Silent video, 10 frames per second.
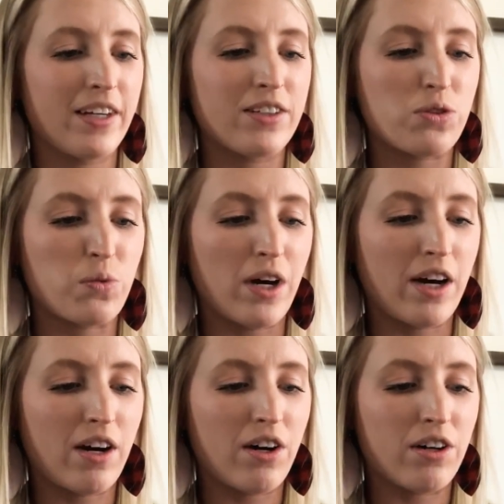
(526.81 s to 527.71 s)

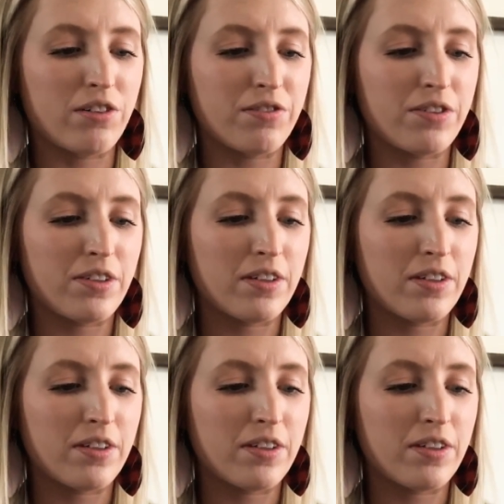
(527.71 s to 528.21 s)
12